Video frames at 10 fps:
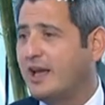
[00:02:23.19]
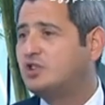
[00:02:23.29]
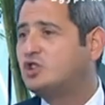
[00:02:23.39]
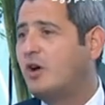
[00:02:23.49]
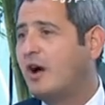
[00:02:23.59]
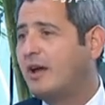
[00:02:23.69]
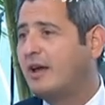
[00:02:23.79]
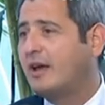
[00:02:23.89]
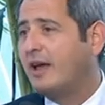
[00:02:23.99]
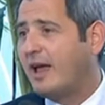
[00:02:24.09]
and
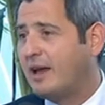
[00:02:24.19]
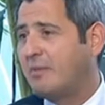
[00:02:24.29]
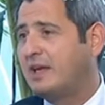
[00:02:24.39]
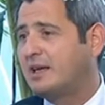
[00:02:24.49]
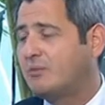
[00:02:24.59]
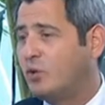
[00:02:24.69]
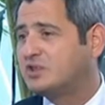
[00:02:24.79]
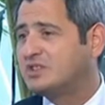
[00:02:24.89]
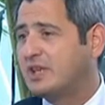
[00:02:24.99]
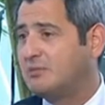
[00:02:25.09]
try and make a more
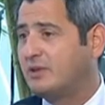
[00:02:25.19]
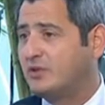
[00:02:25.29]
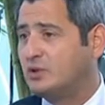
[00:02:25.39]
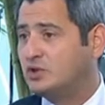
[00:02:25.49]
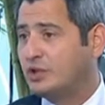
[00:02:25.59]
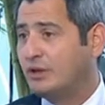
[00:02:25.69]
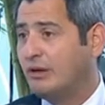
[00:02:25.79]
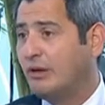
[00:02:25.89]
sustainable future